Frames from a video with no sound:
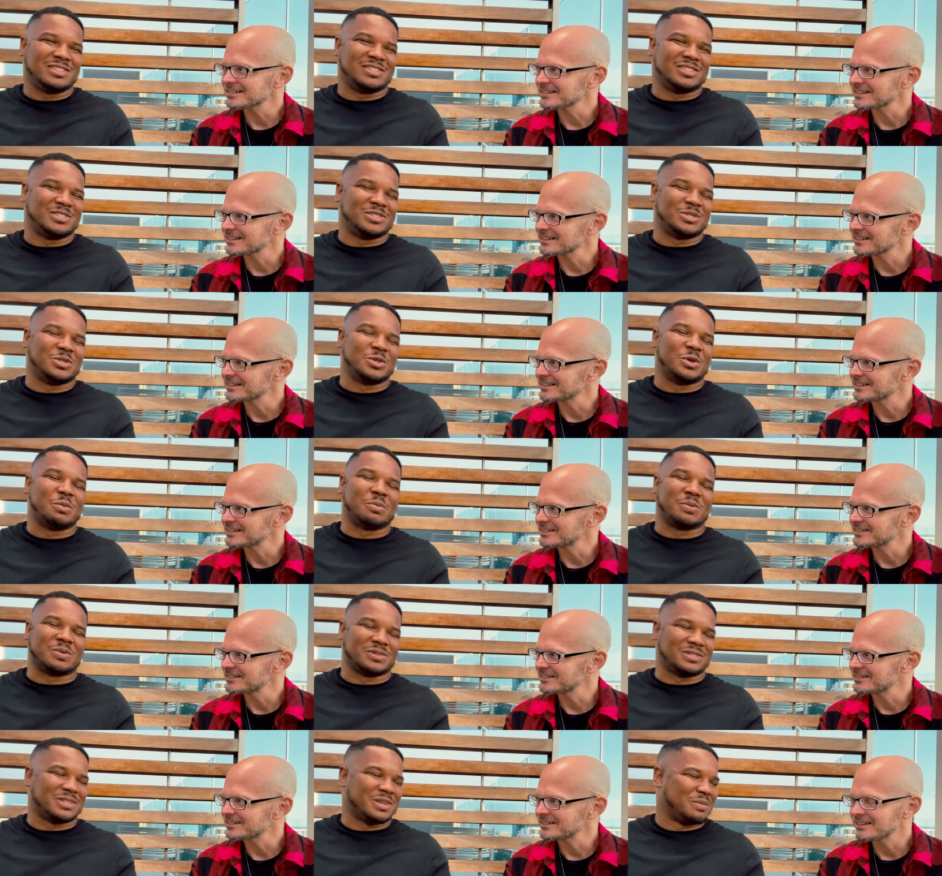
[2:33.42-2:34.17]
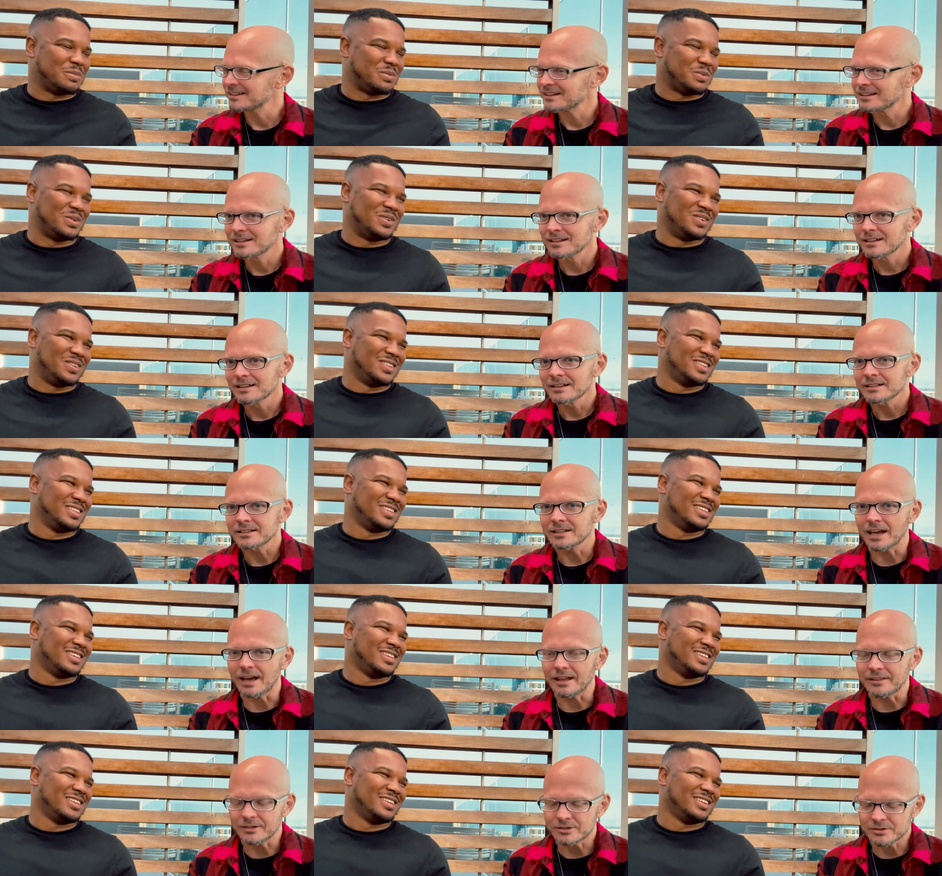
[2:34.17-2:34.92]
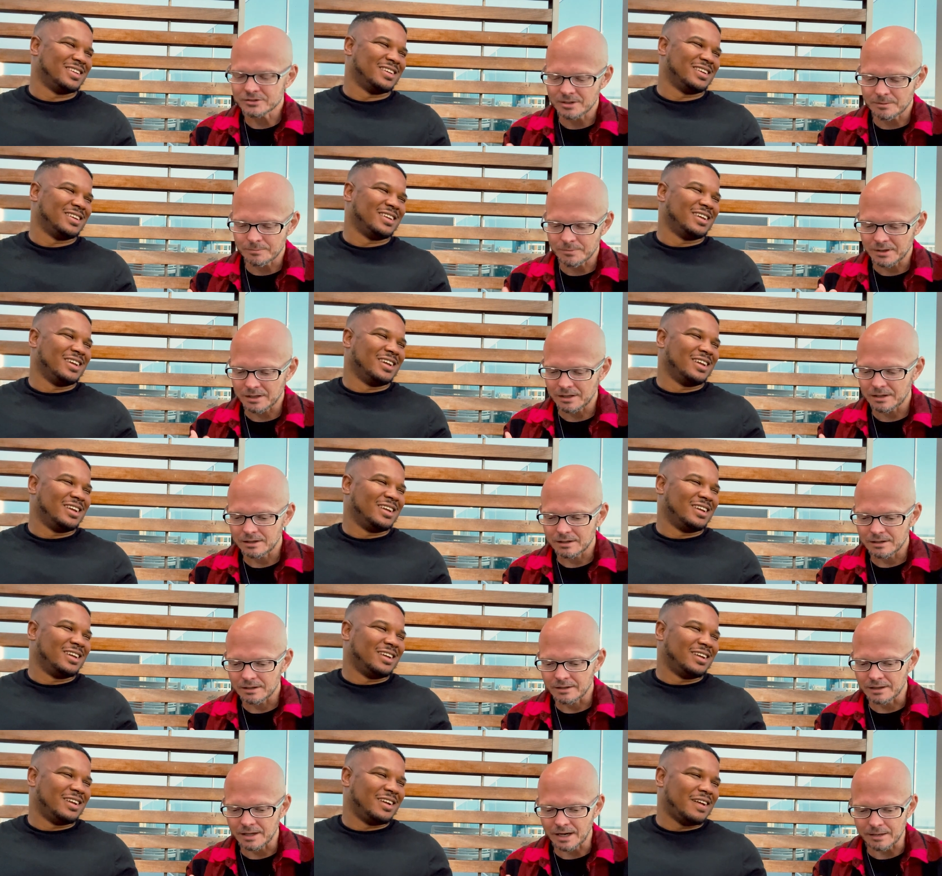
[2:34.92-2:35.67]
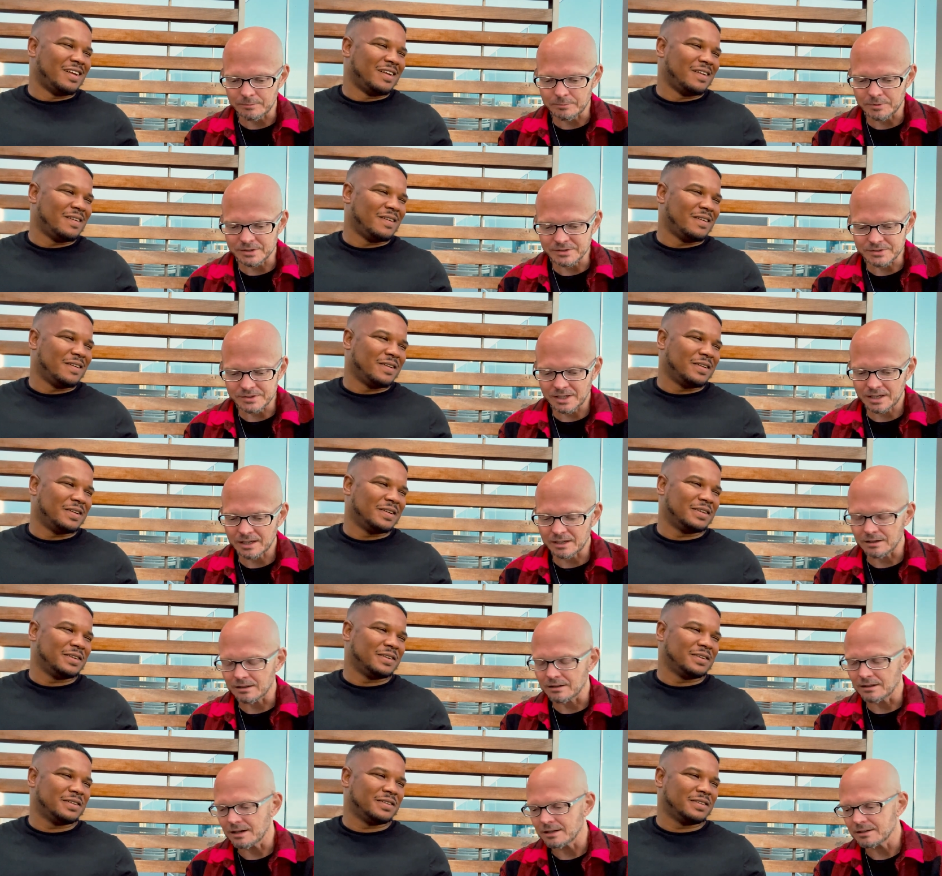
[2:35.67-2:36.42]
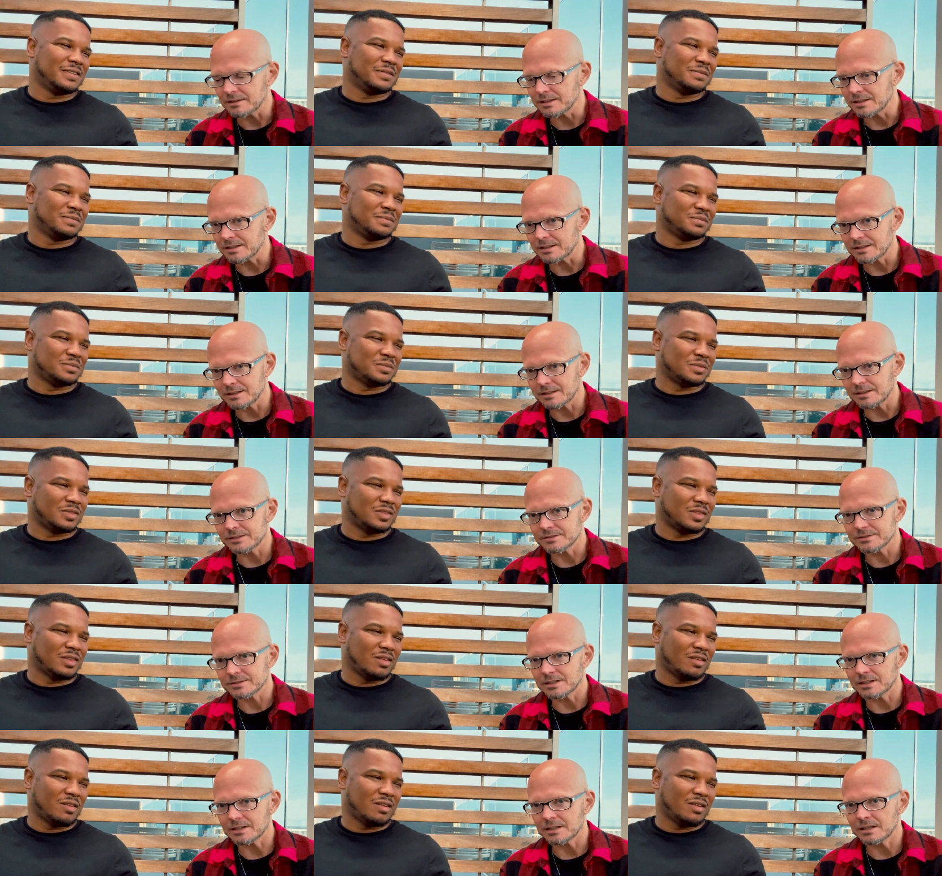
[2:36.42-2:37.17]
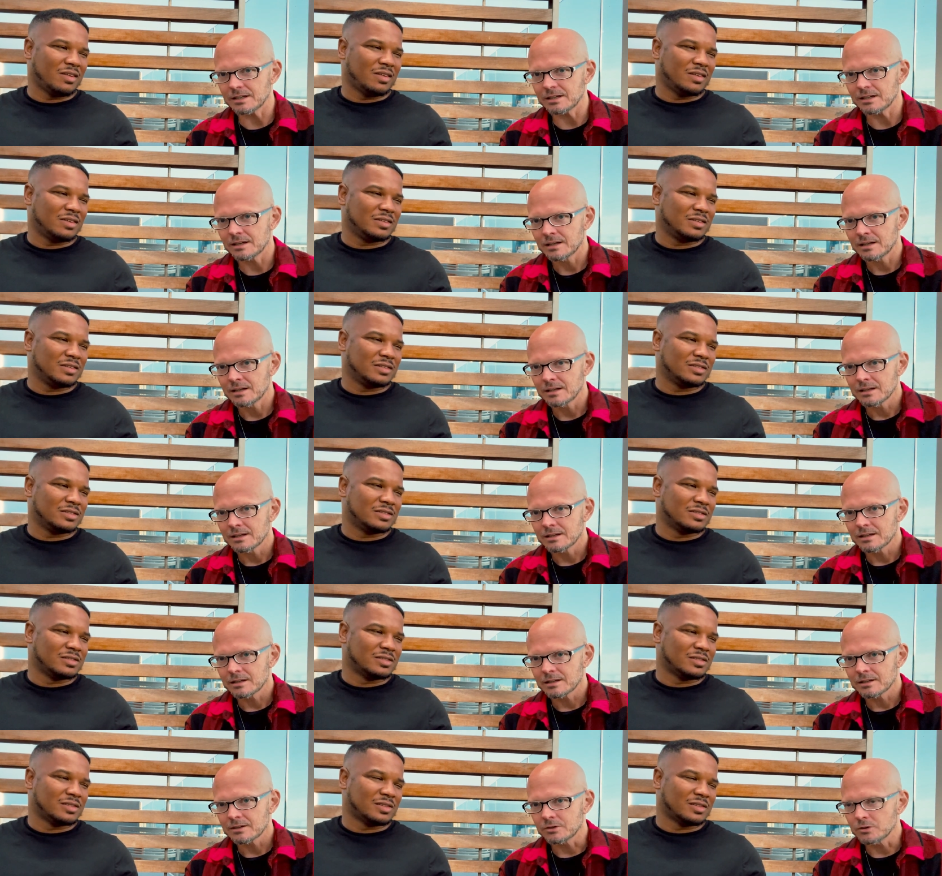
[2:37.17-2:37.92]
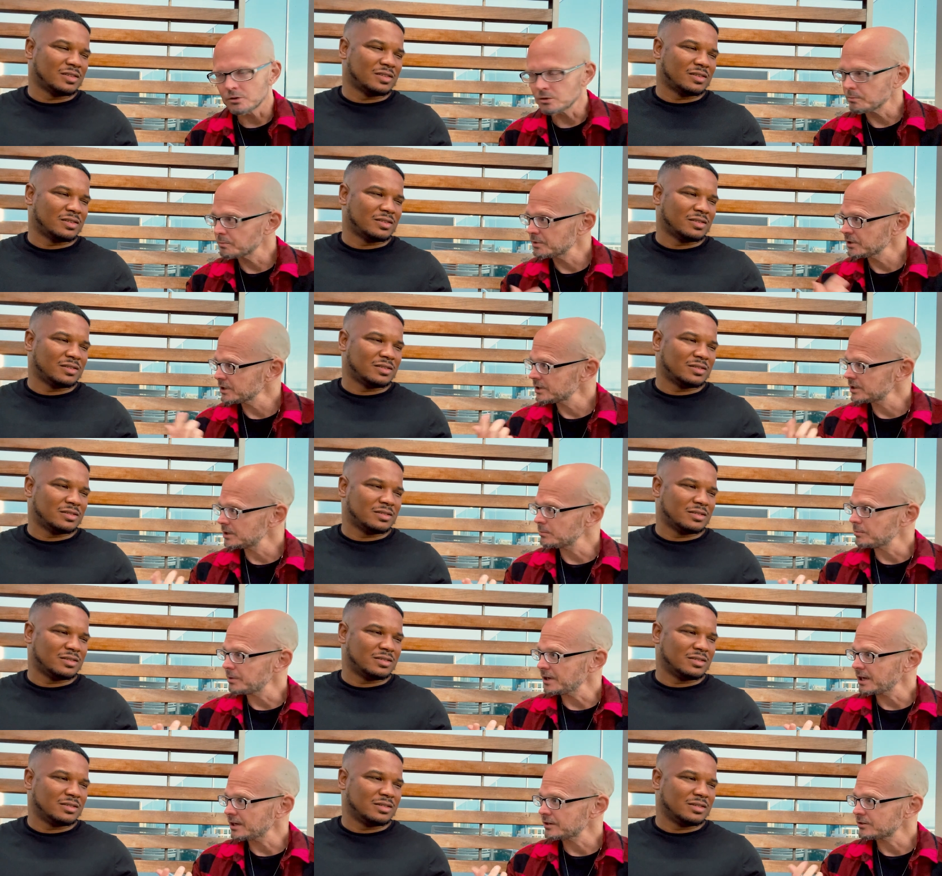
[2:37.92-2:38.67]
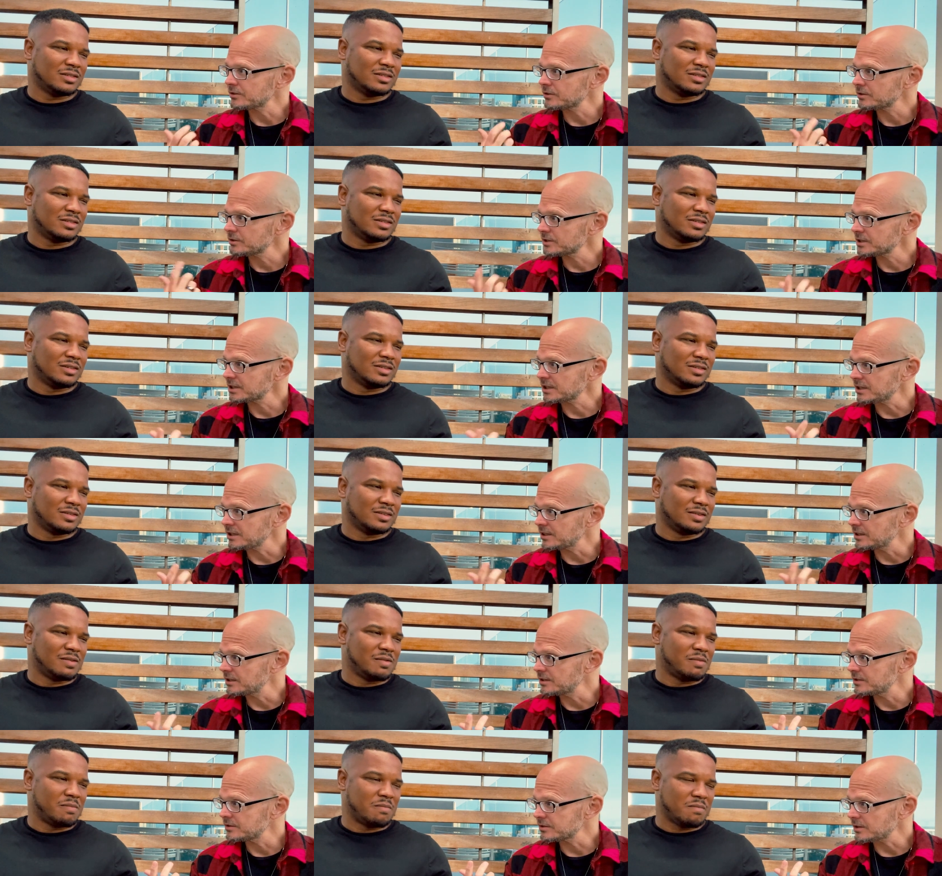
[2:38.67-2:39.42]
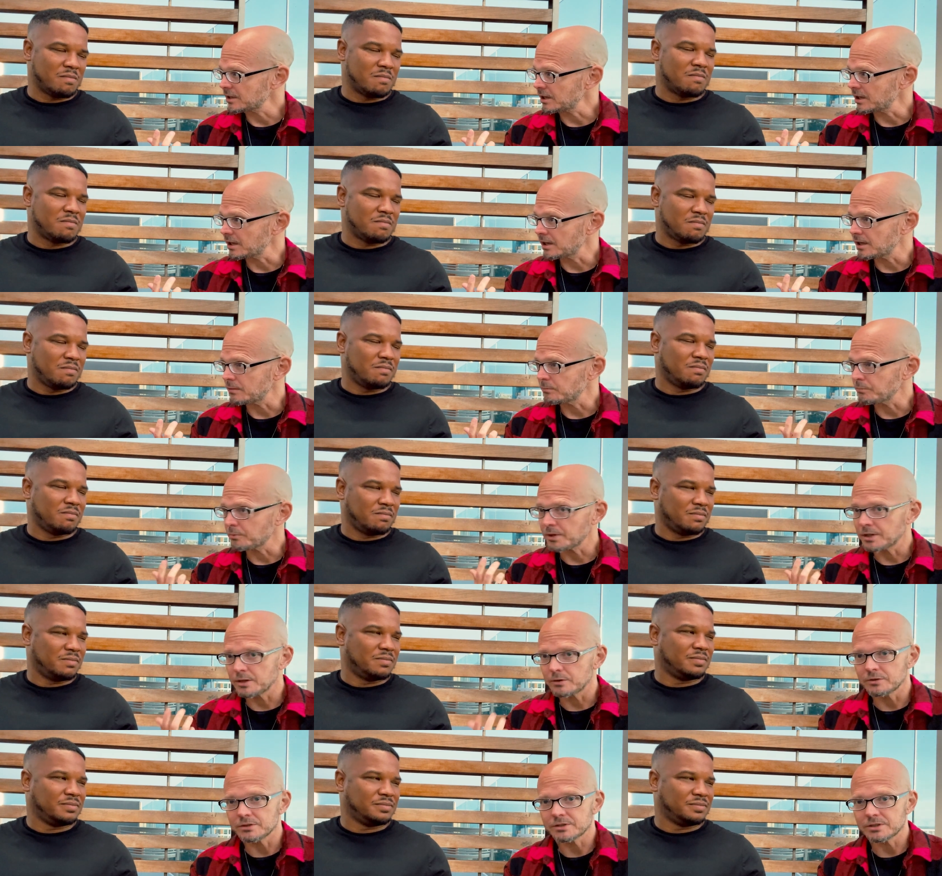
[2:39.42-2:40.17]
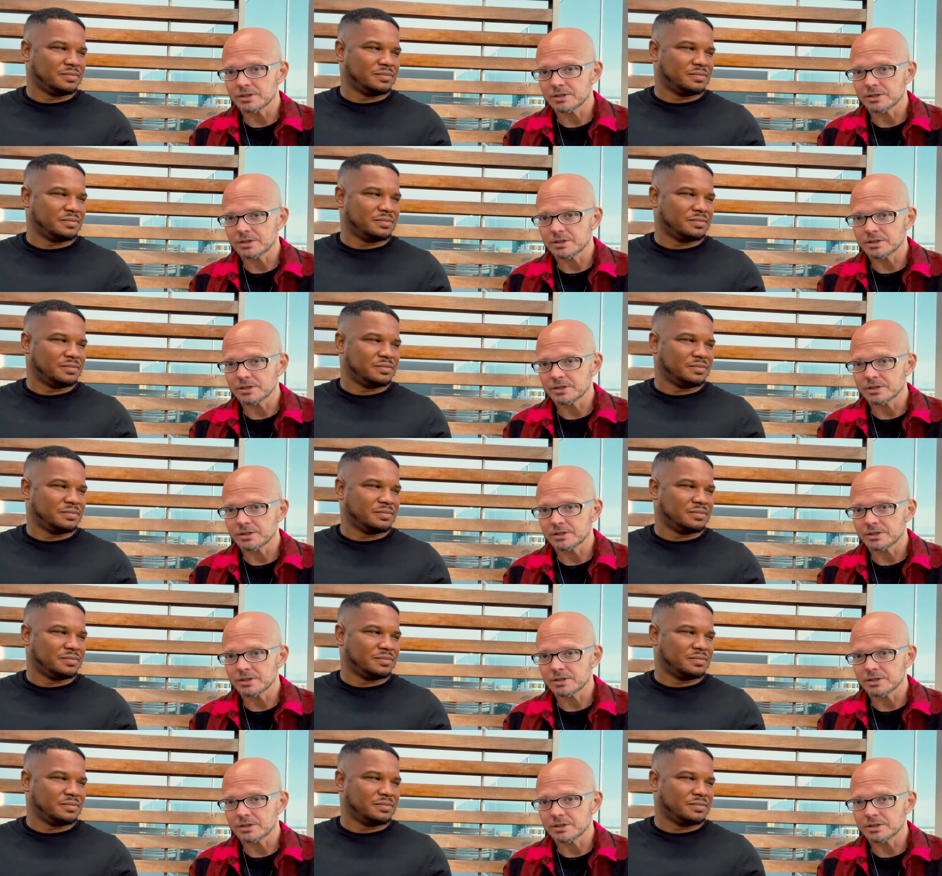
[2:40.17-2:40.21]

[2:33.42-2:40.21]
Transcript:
Speaker 1: super simple.
Speaker 2: Yeah. There's something that I've been saying a lot lately, is that your ability to banter, tease, and play with